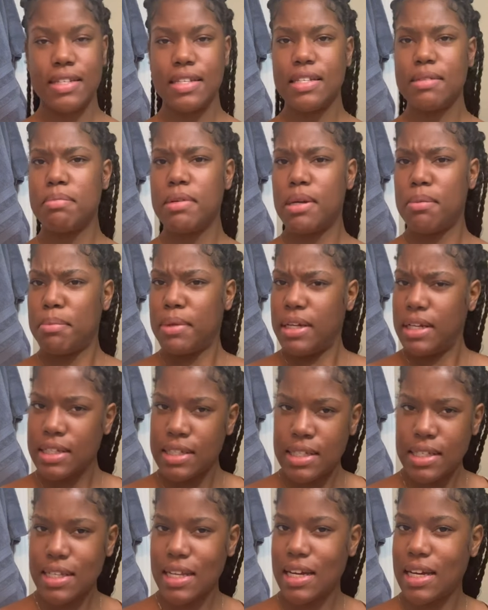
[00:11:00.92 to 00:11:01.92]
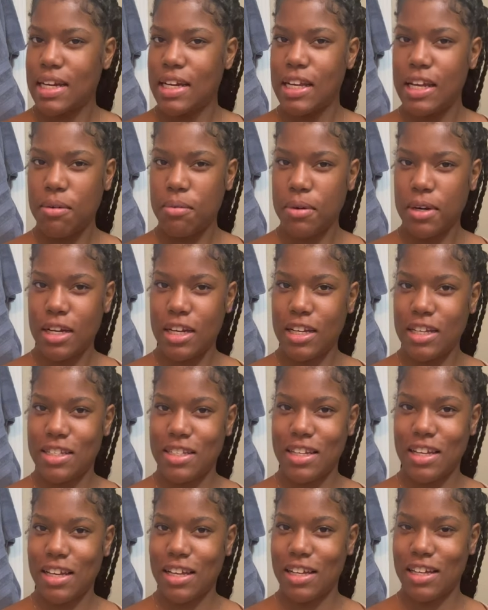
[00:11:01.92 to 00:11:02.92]
it's been a minute since I did one of these
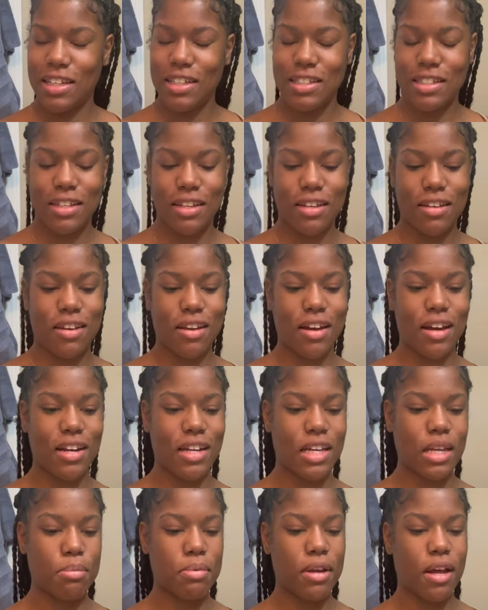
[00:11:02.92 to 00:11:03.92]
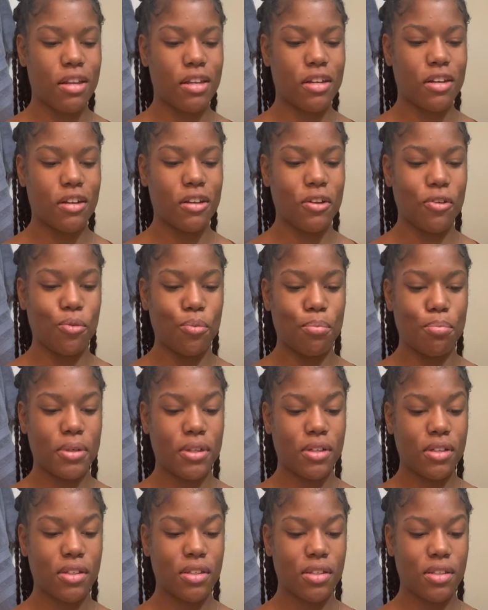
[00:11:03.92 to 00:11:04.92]
things, and I gotta keep y'all in the loop.
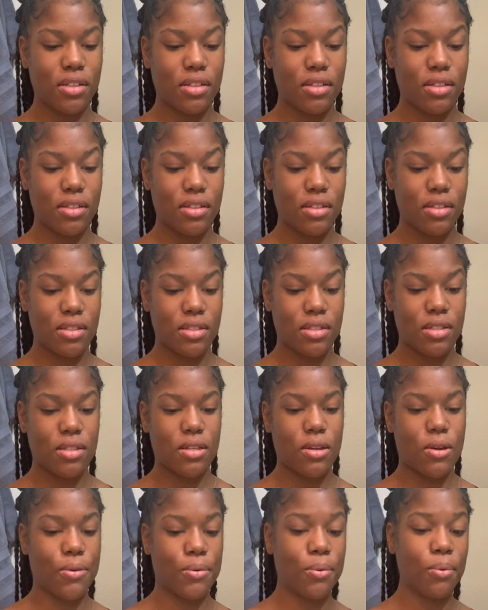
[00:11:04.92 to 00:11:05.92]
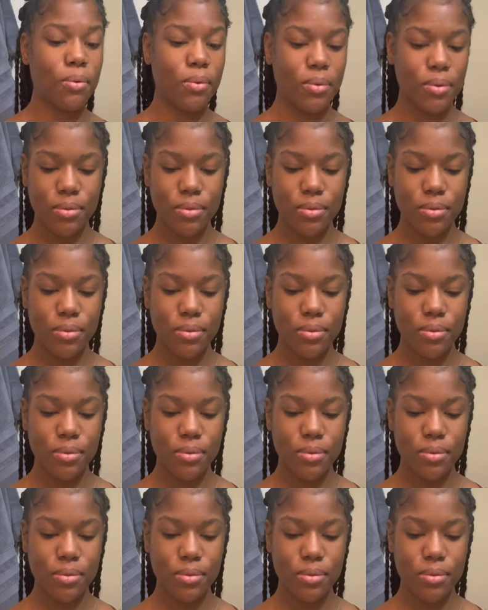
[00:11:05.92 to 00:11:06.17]
So,